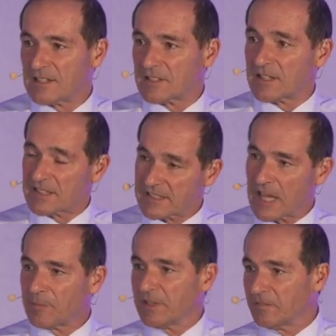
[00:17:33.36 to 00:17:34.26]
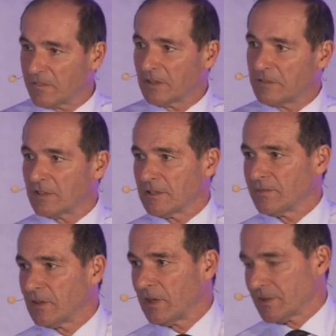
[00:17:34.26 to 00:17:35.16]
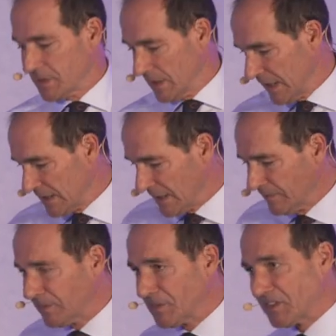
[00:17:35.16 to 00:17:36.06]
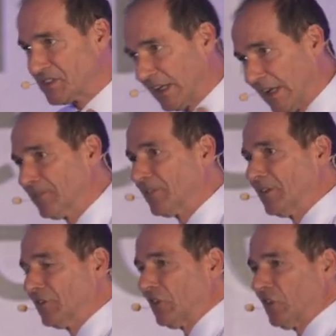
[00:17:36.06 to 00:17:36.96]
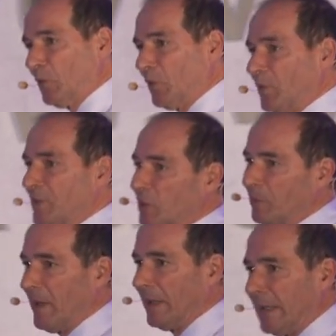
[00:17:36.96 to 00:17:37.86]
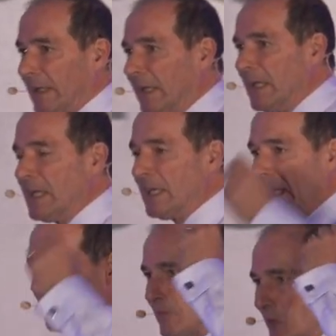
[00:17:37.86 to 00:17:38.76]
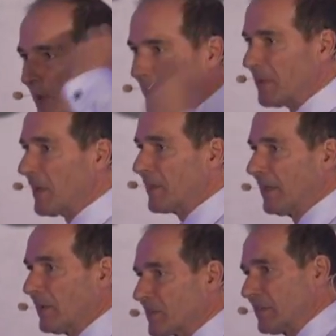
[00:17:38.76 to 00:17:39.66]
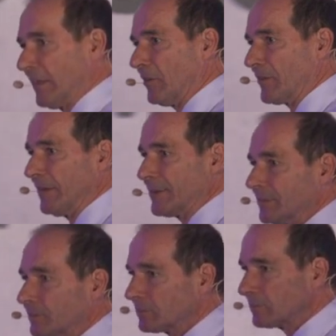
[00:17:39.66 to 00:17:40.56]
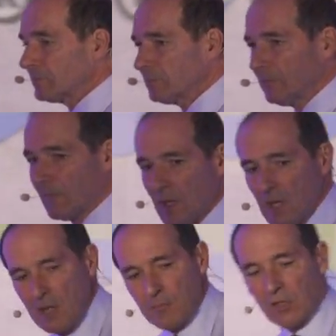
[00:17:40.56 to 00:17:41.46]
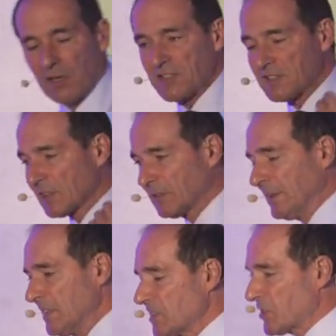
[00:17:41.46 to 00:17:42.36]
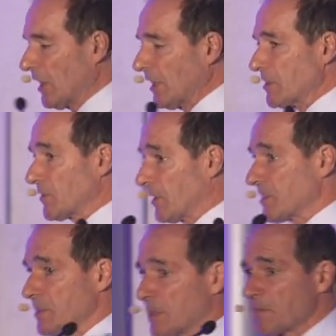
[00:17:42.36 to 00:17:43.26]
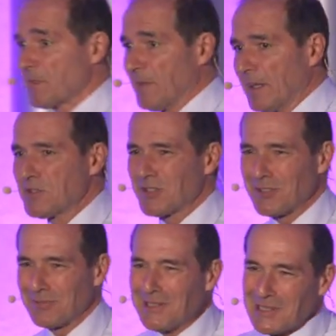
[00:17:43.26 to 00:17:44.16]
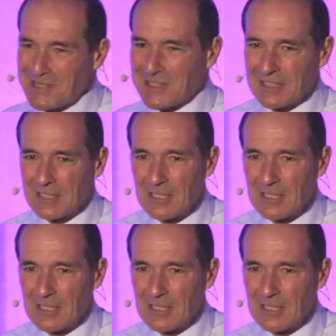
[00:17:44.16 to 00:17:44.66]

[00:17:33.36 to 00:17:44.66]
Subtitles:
So this is happening very, very fast. It influences everything to do with retail banking. And if you remember nothing else, think of this. Because it's the greatest challenge for us in terms of managing the risk.